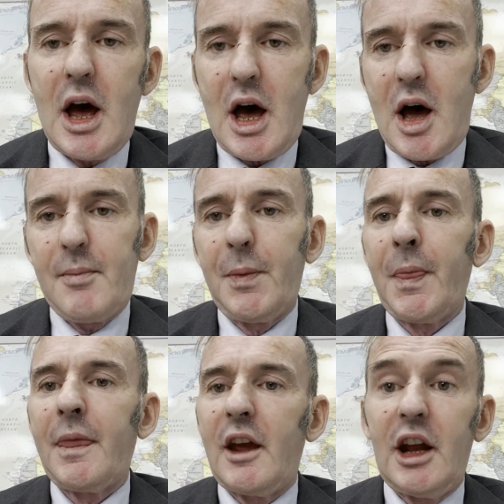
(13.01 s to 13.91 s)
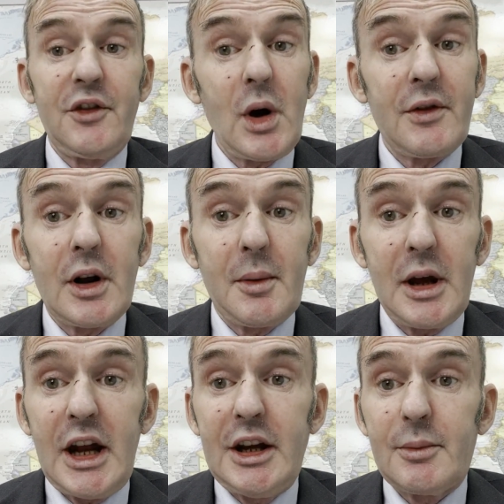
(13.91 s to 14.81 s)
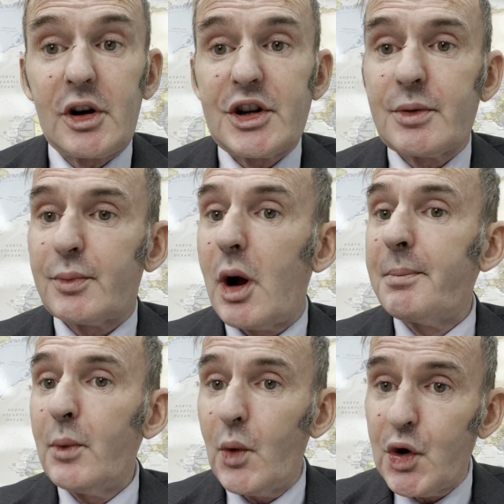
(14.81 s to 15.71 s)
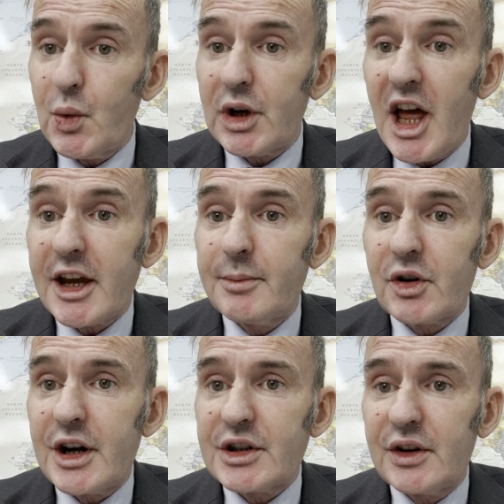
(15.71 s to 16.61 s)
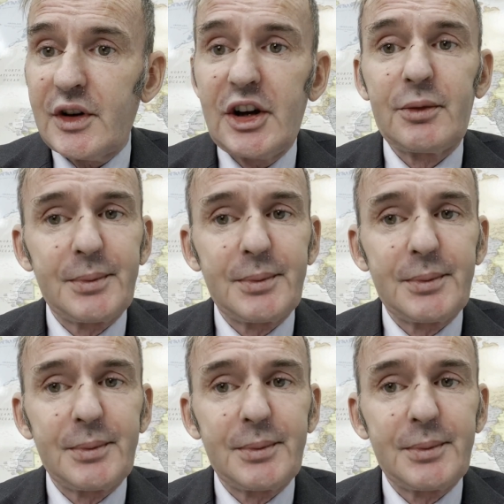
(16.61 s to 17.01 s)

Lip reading: And if you have any immigration problem or you would like immigration advice,